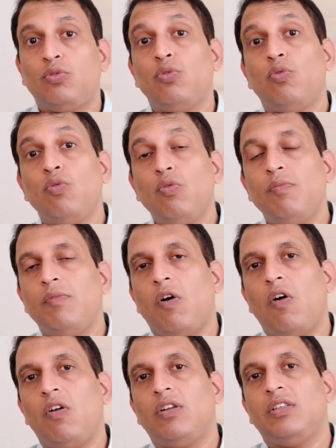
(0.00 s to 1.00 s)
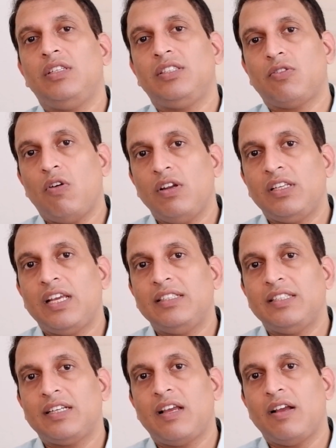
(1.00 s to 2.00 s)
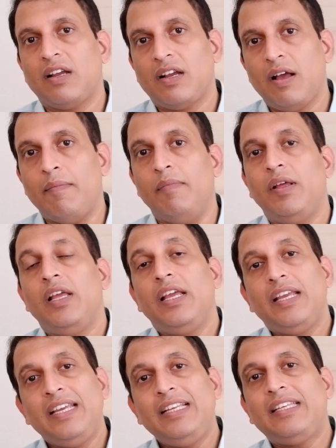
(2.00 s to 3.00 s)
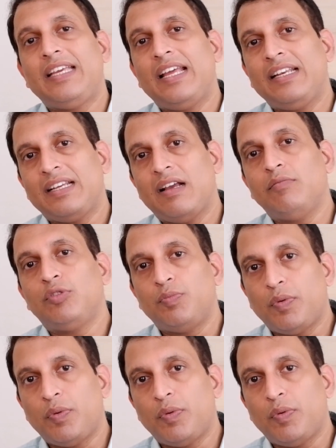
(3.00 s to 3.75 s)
to whom all this colon cancer can come it can come